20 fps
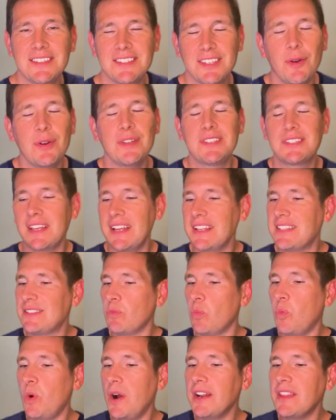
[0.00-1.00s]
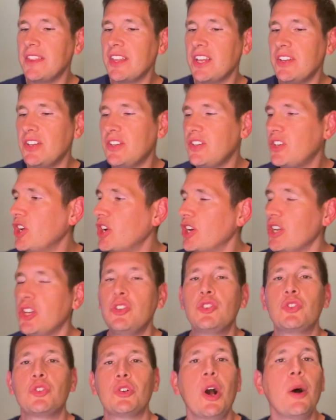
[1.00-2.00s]
So it's, it's one of the
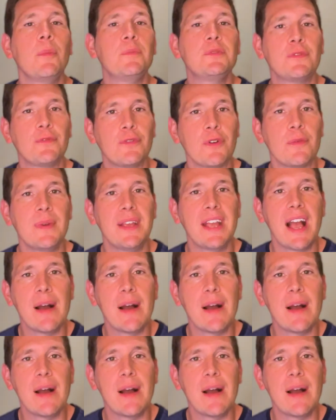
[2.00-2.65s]
good tropes for me.